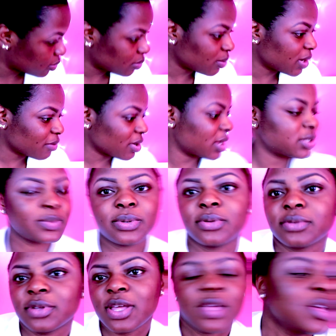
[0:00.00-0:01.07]
whatever else.
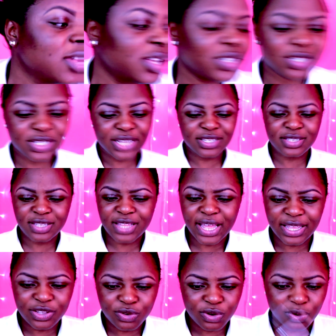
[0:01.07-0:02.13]
It's just sad to see
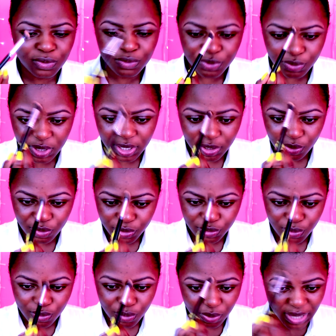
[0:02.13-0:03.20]
that, you know, you can't go to
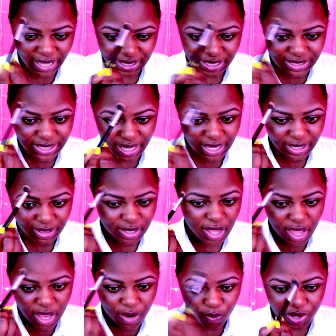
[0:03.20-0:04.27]
school, like they say, and
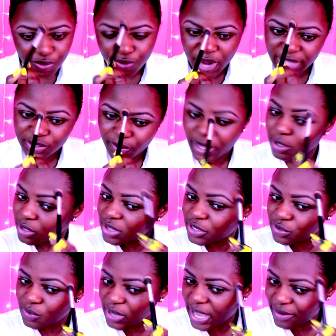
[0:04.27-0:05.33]
when you graduate,
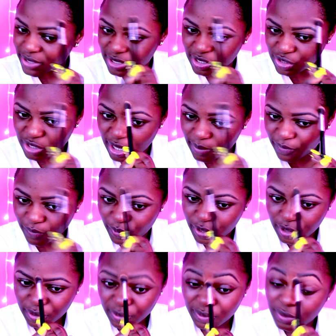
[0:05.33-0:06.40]
there's no guaranteed job for
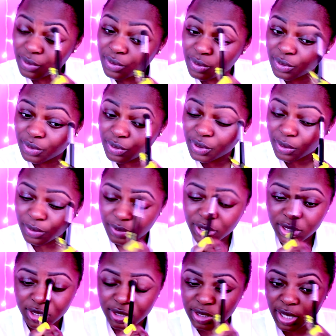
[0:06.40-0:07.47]
you. You know,
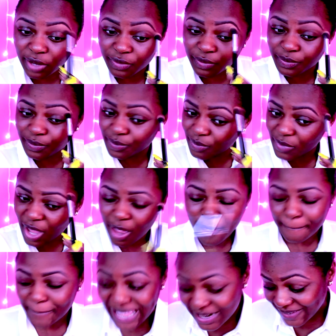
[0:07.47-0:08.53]
it's tough.
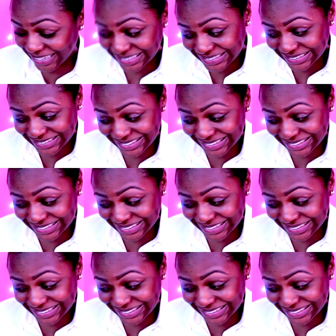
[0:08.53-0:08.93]
But anyways,